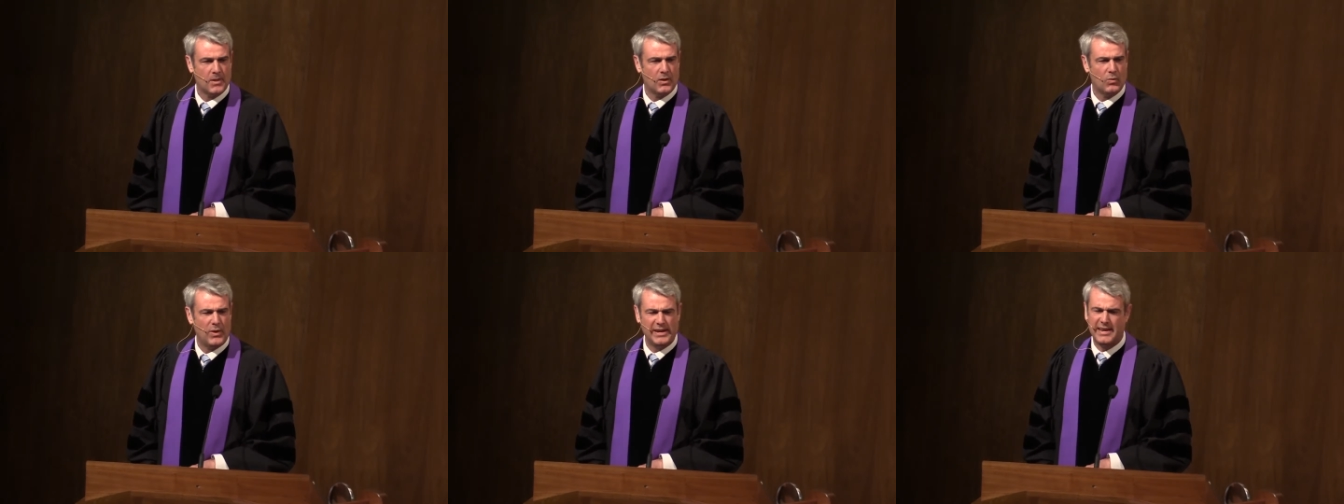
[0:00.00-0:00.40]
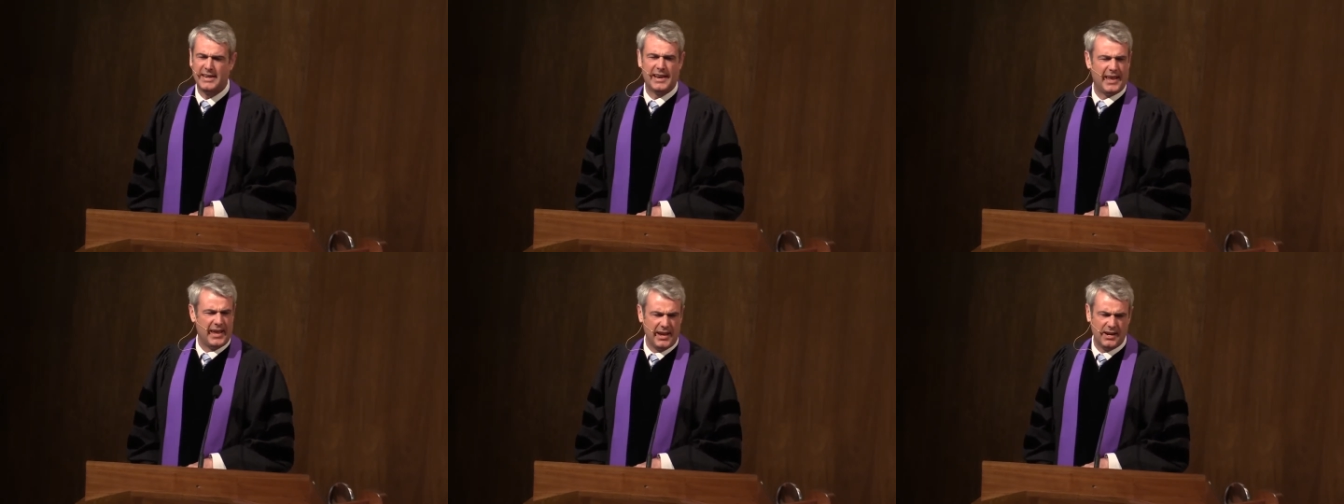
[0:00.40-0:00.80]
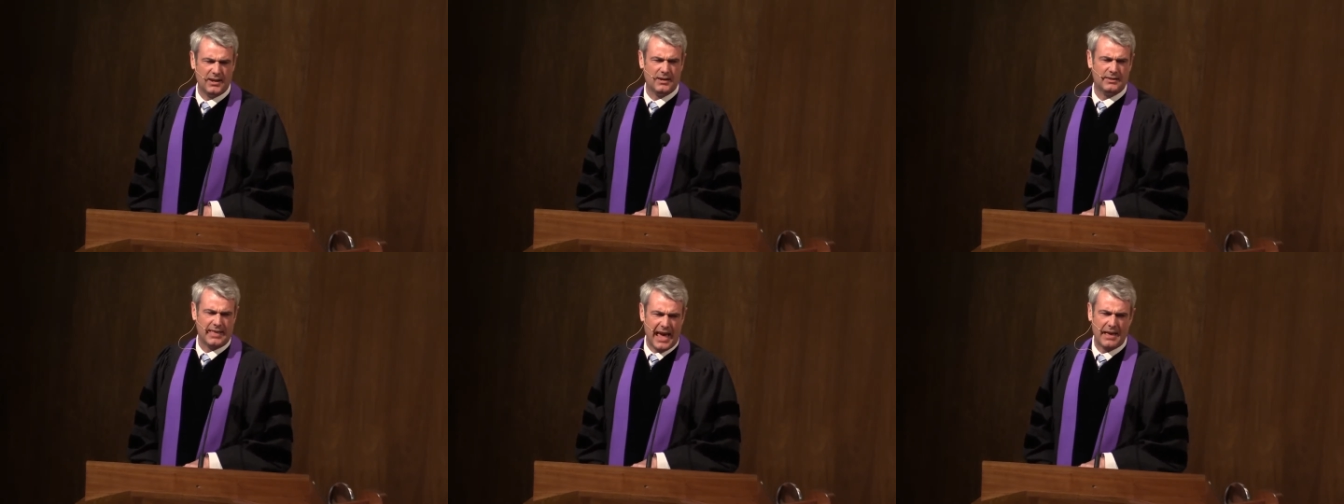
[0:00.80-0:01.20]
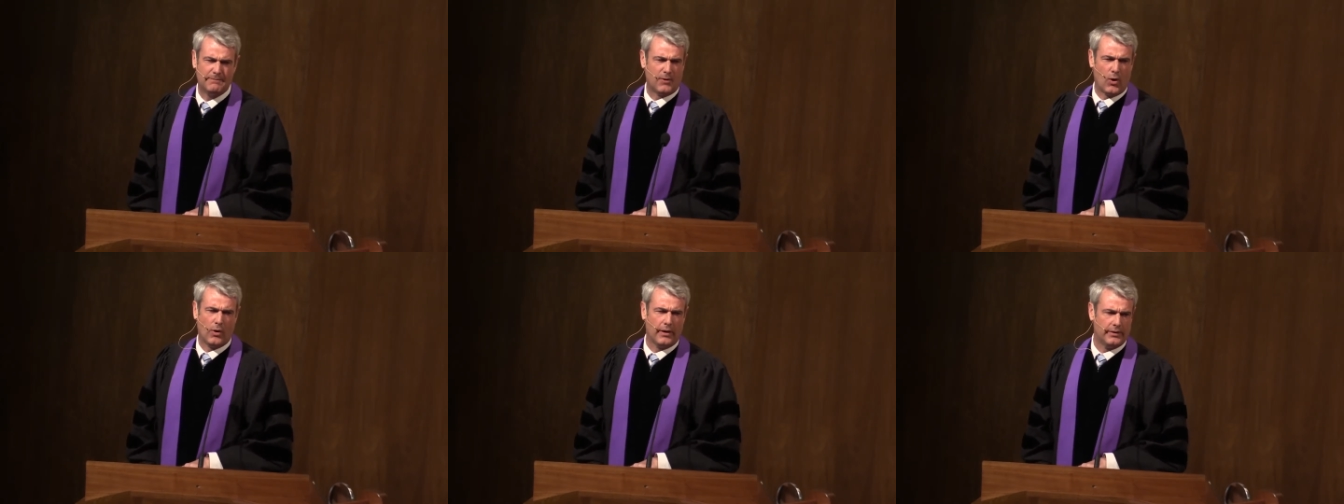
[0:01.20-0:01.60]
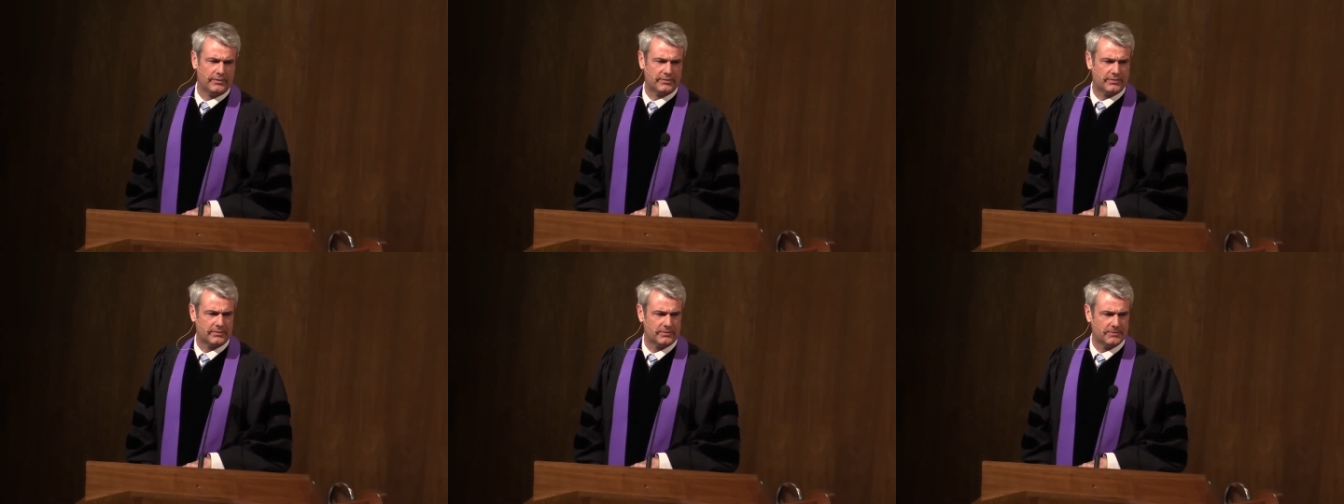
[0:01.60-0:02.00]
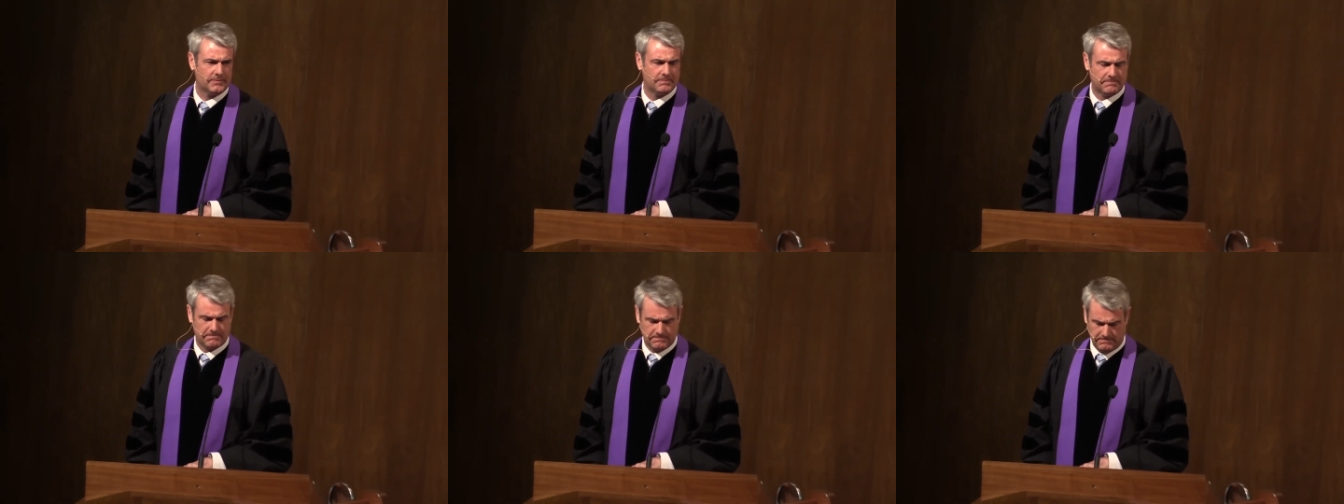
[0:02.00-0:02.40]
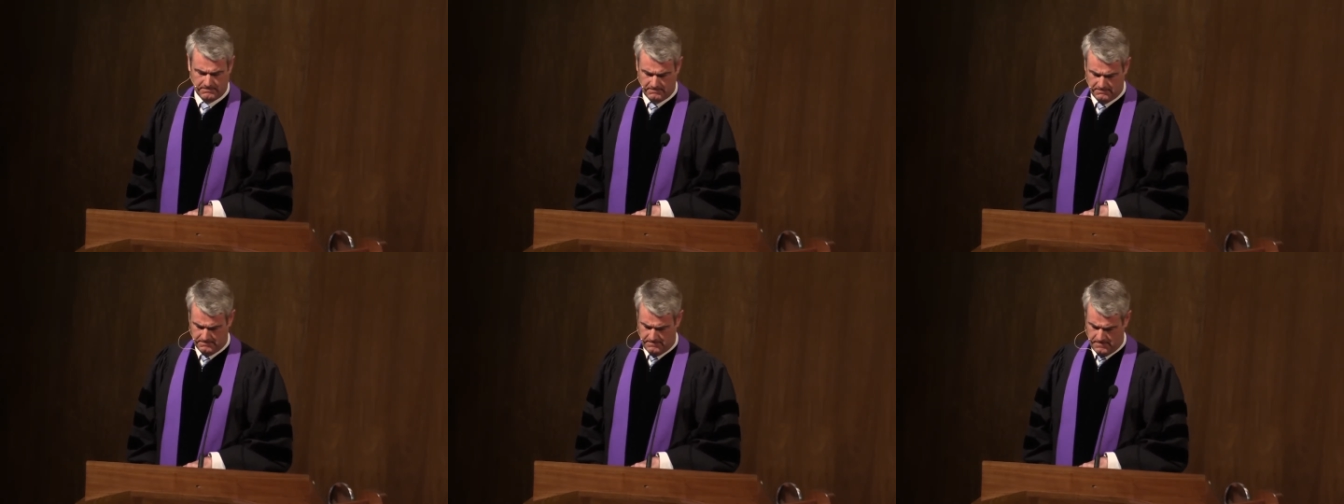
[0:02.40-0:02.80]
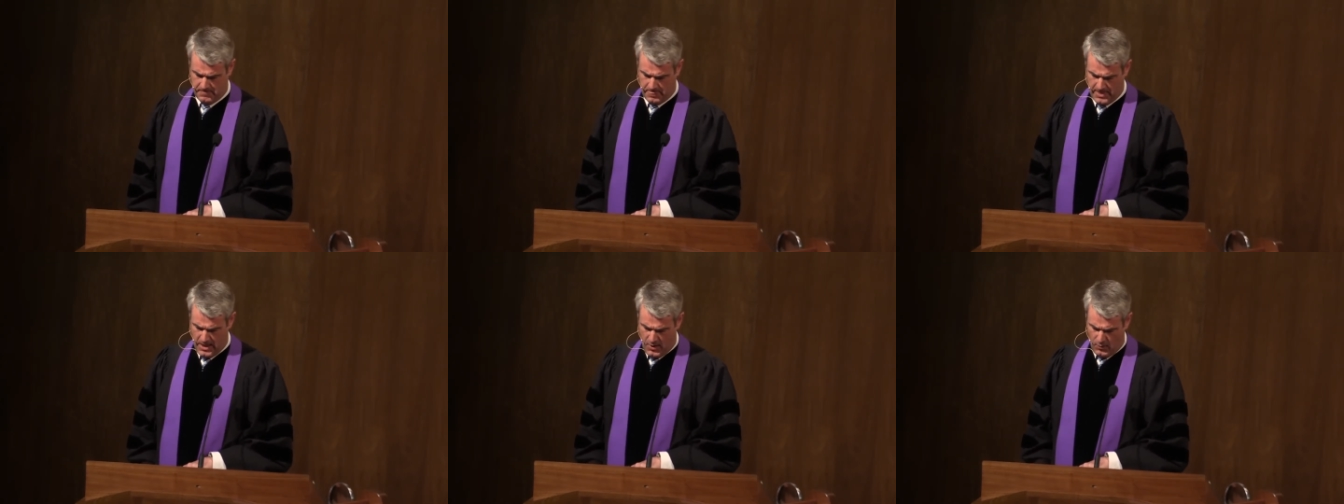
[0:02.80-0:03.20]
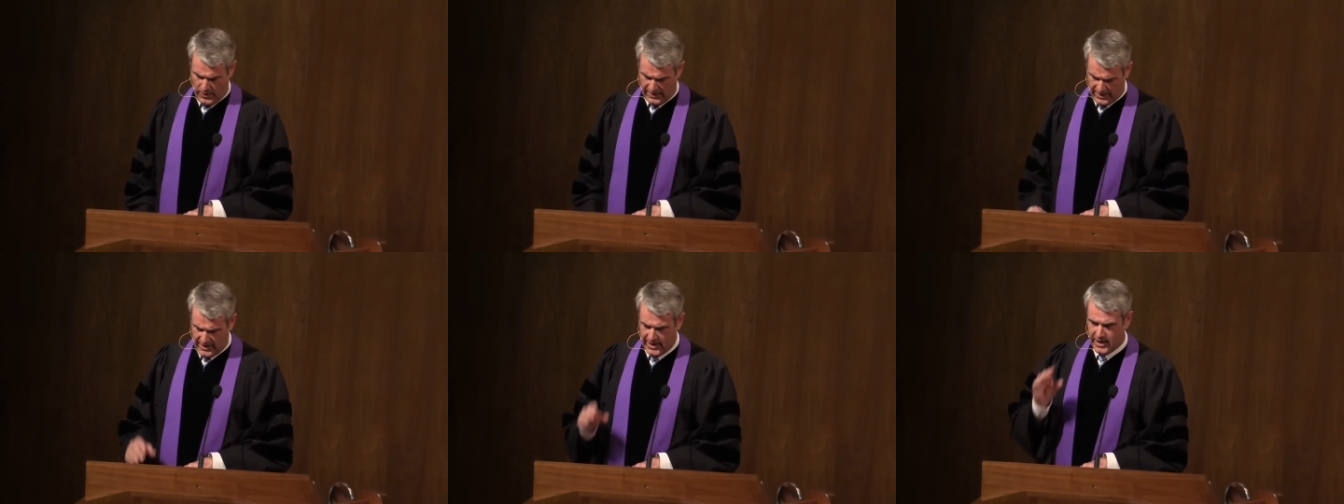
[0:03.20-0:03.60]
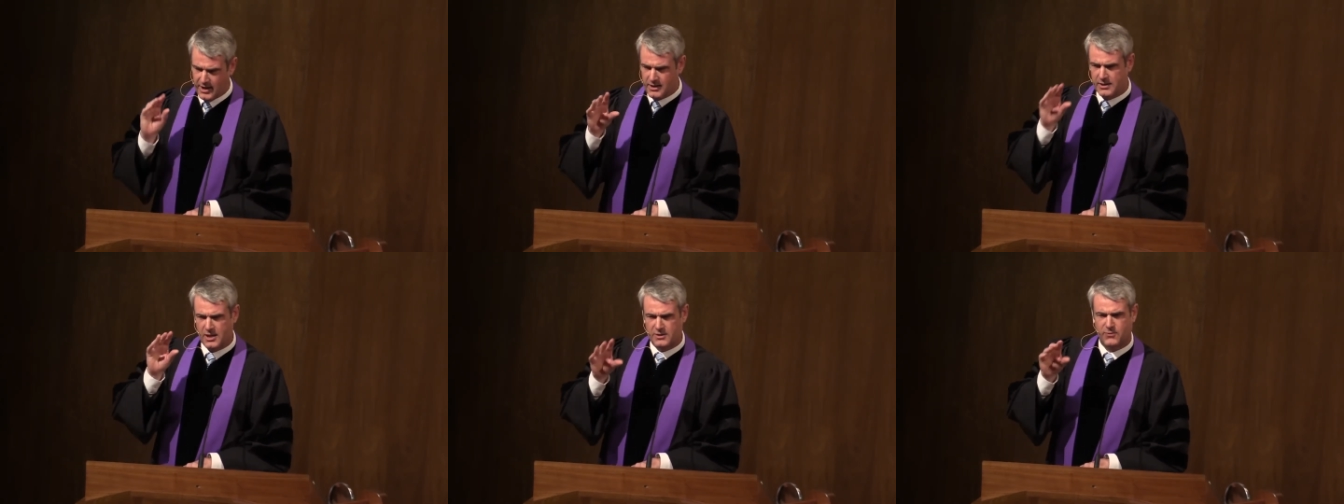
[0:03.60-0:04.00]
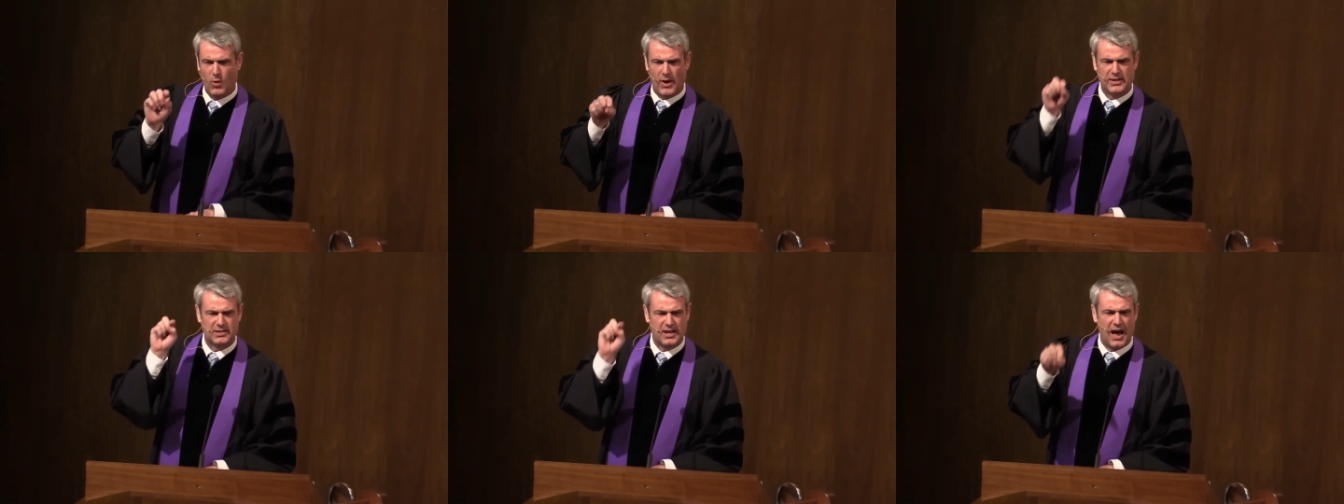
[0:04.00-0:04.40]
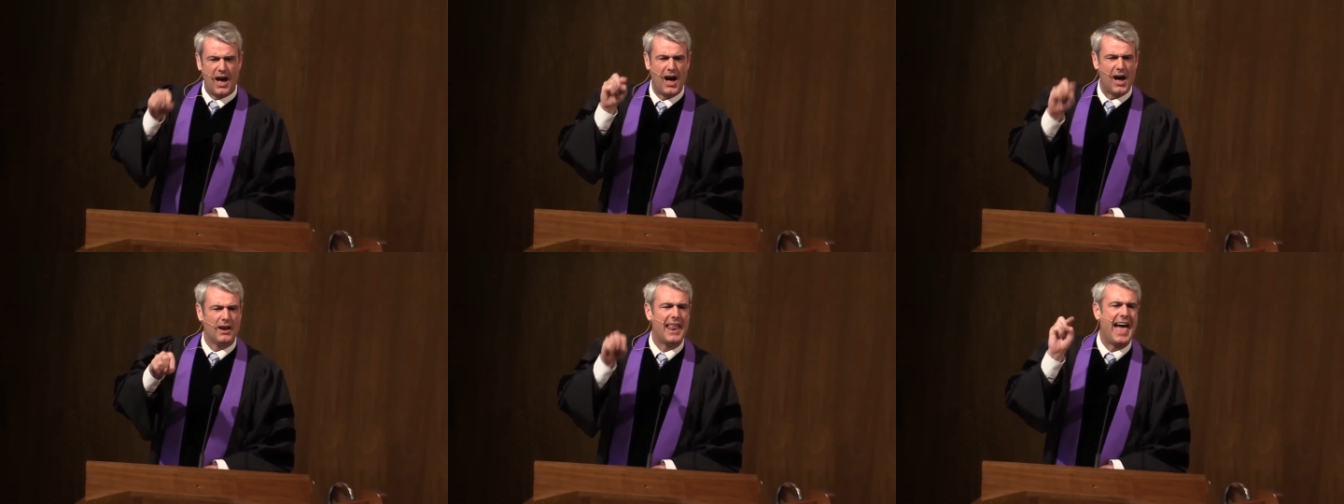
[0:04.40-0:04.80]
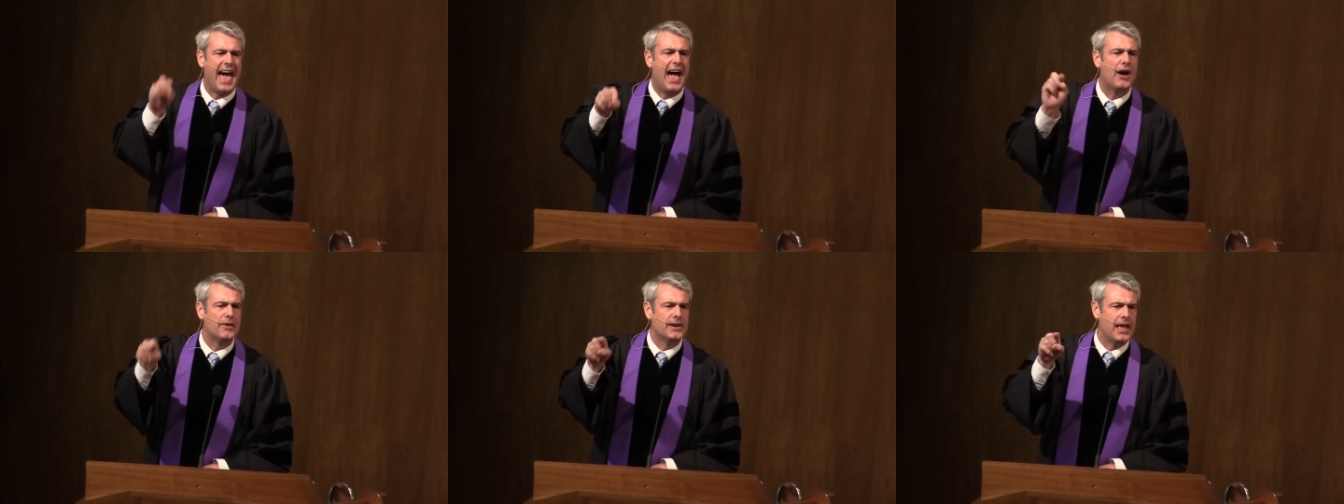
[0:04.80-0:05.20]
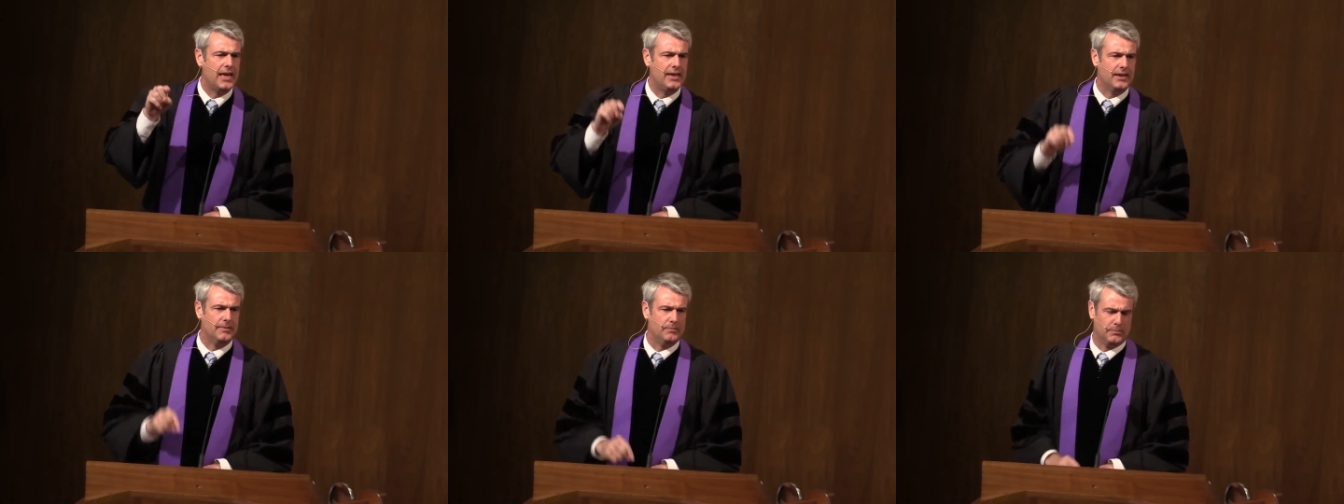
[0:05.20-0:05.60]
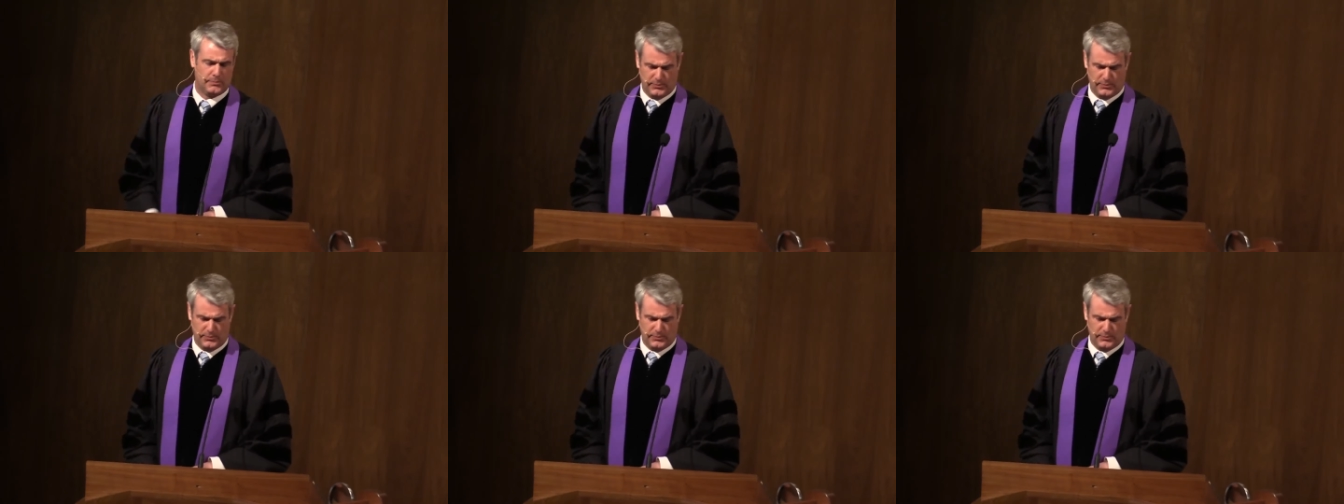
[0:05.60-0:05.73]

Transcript: We need to hear that voice. We need to hear this voice call our names